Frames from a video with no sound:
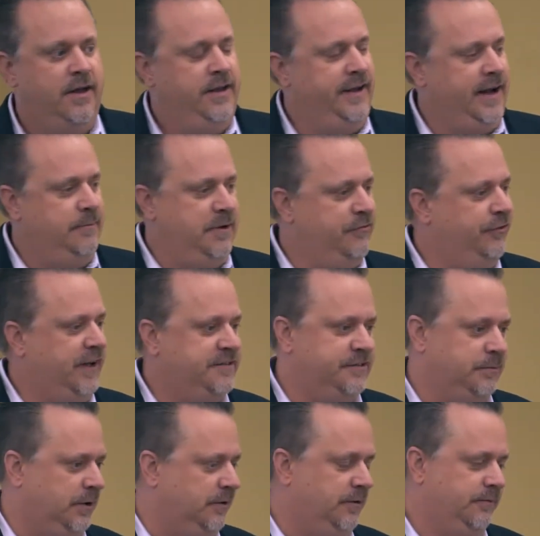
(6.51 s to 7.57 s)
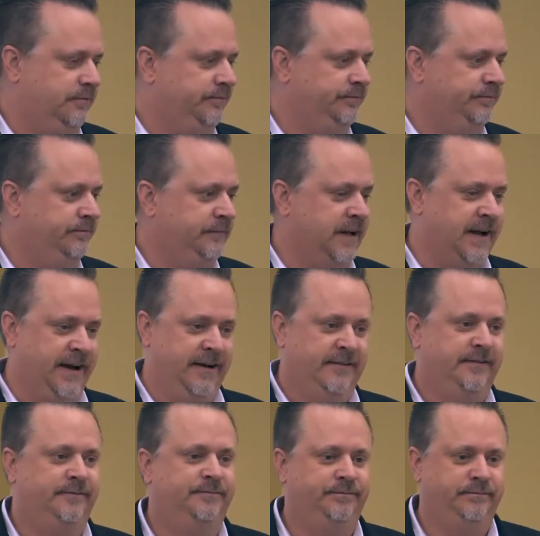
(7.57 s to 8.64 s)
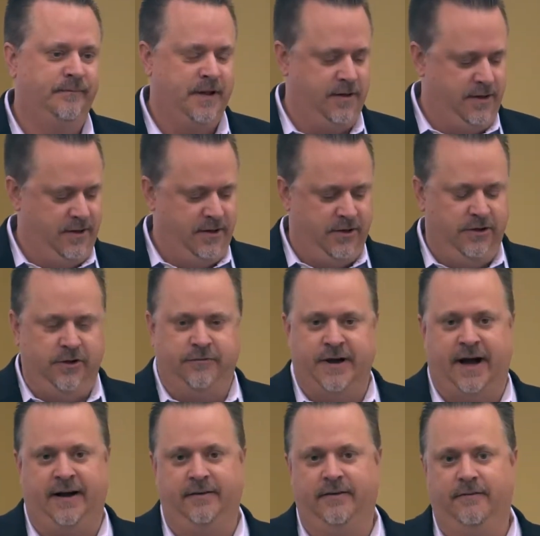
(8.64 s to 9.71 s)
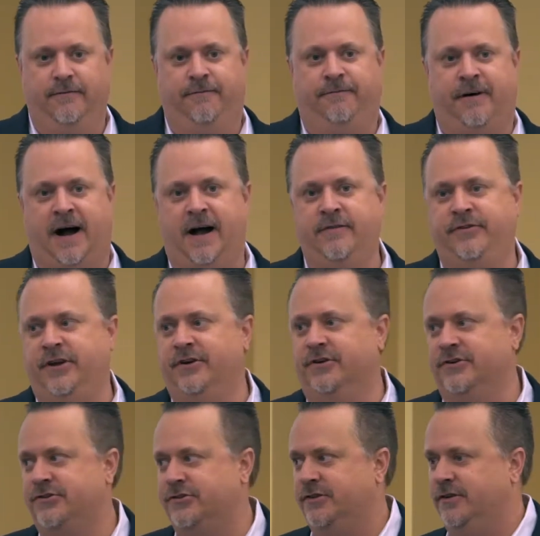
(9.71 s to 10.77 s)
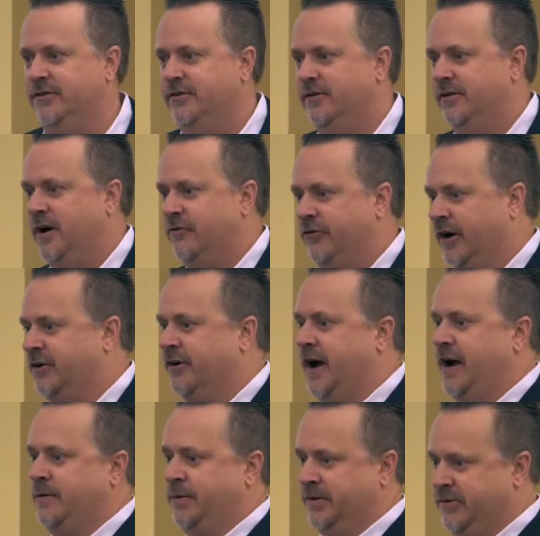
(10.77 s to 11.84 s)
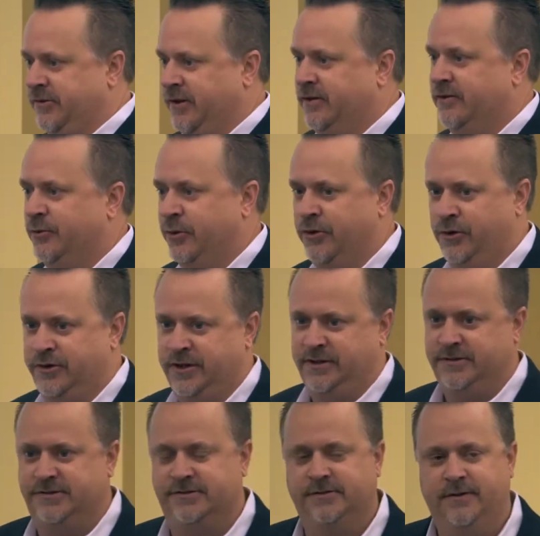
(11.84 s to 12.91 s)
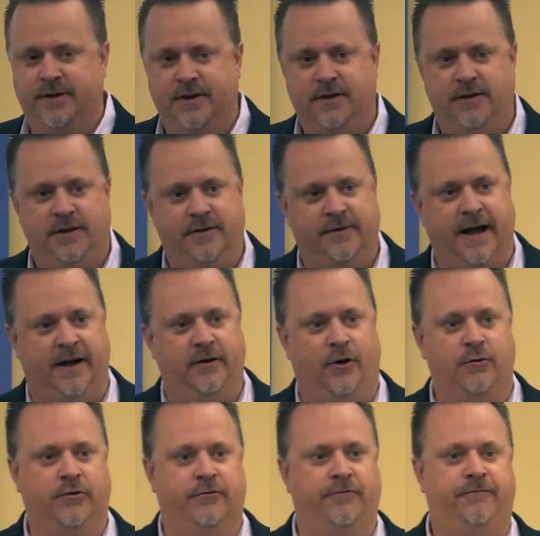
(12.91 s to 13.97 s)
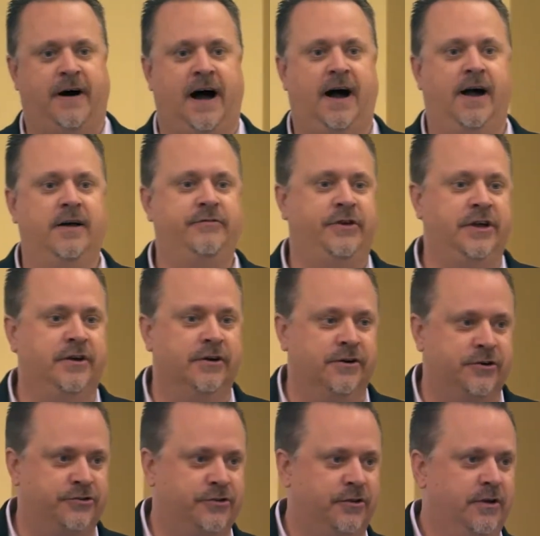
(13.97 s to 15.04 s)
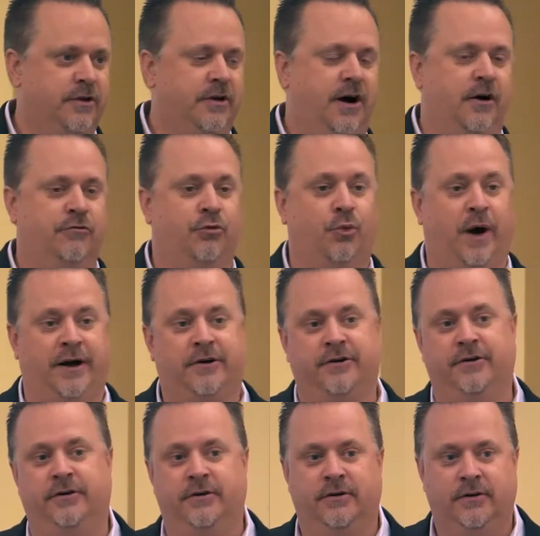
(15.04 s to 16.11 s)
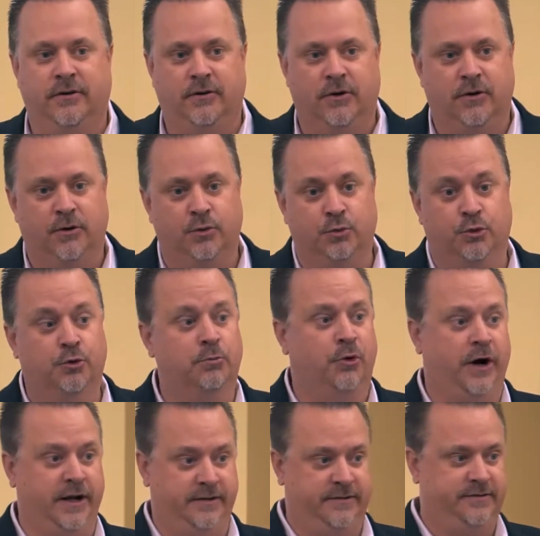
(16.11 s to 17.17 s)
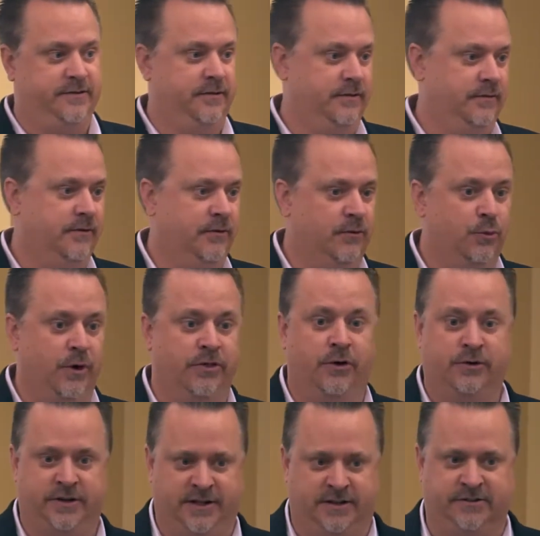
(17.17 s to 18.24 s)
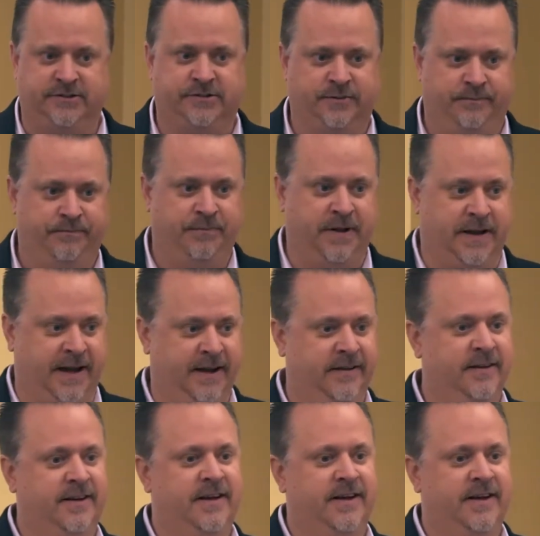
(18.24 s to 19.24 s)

you got to be flexible, okay? You've got 5 years of record occupancy with hotels. You've got over 5 years of record room rates with hotels, okay?